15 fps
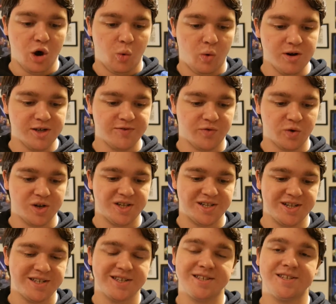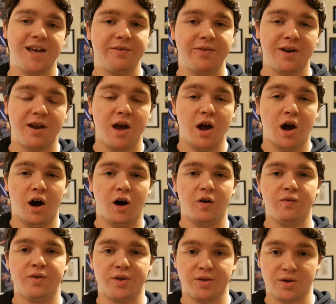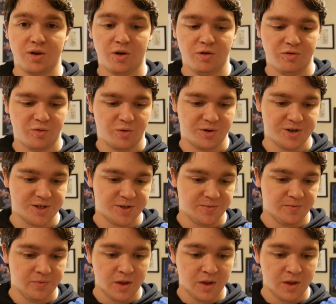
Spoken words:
was for Season 7 of The Clone Wars.